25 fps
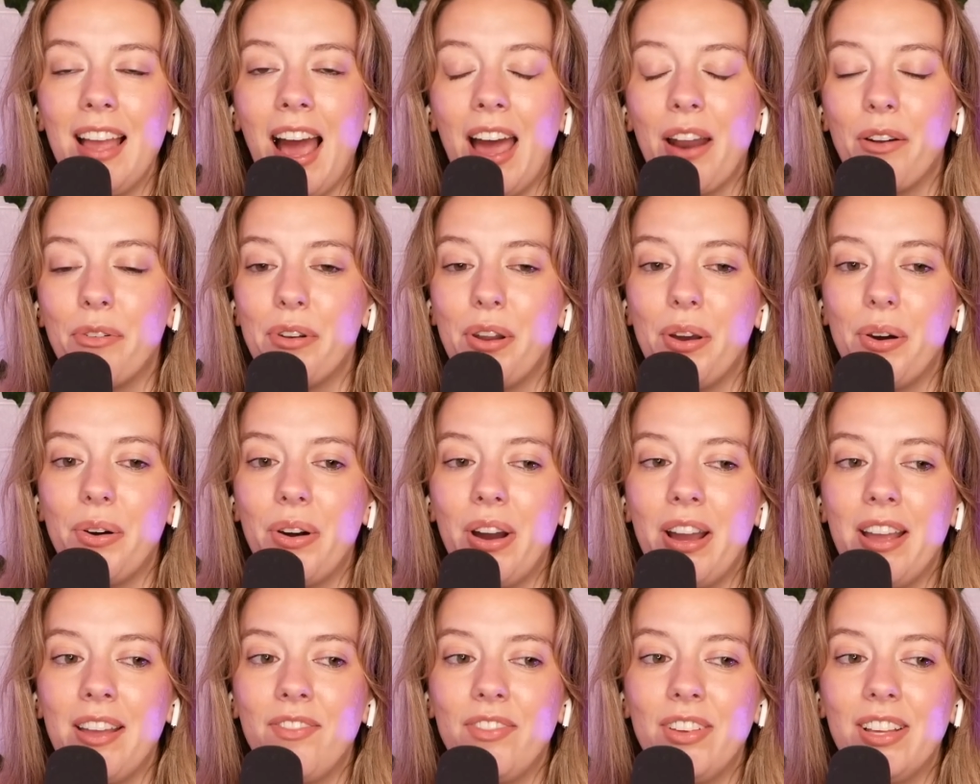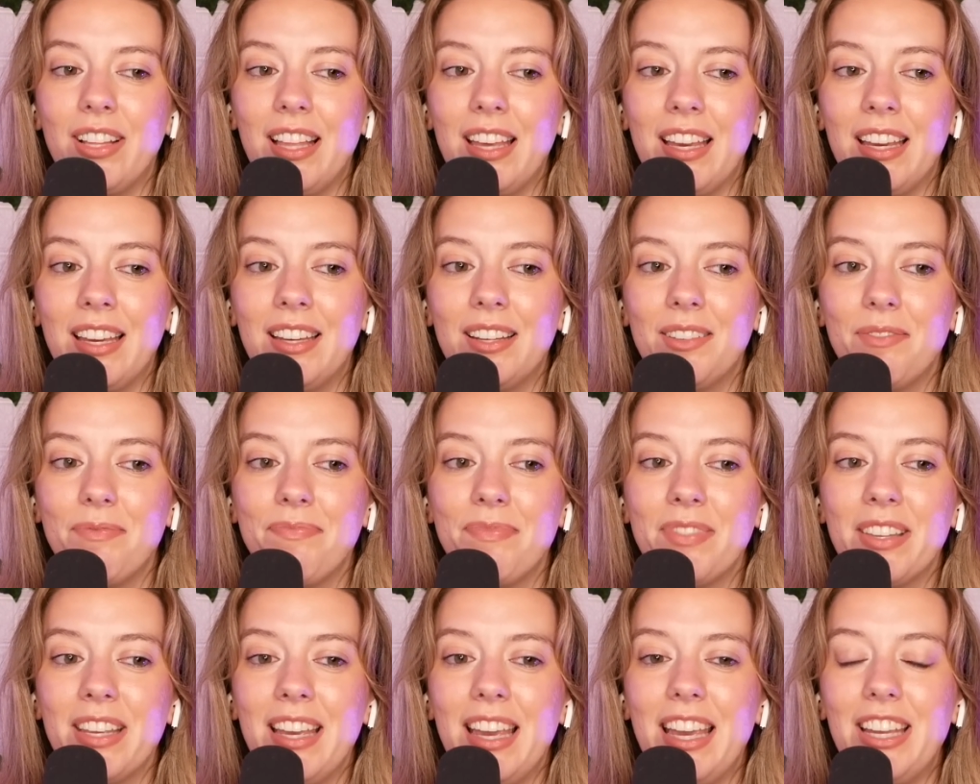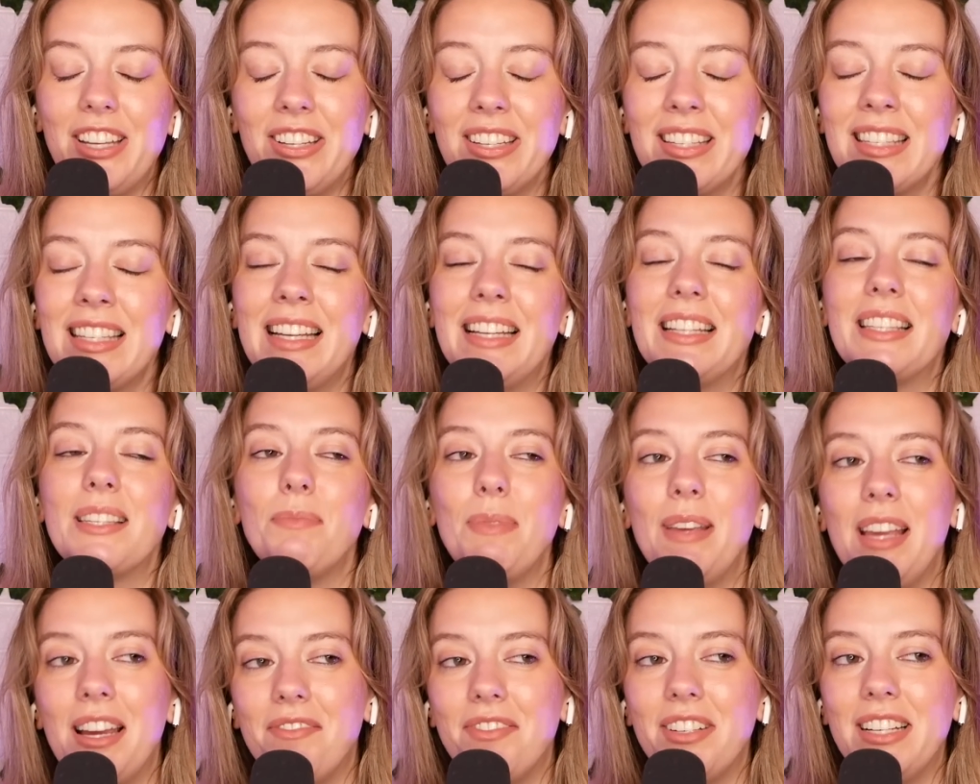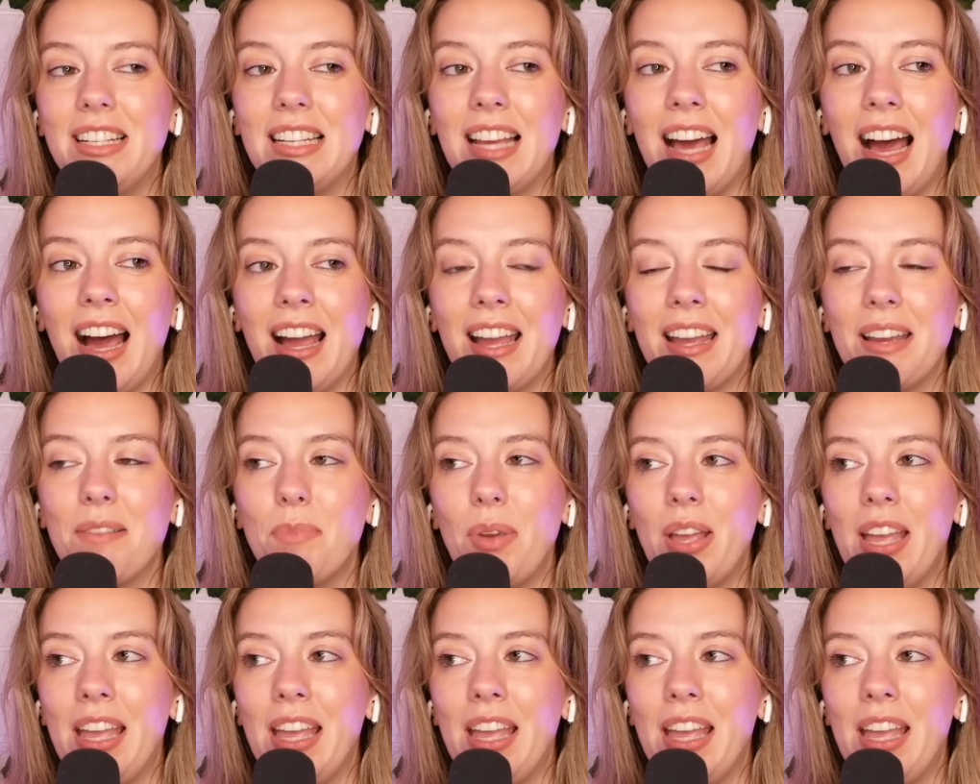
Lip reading: I don't know, I feel like it just hits me every time,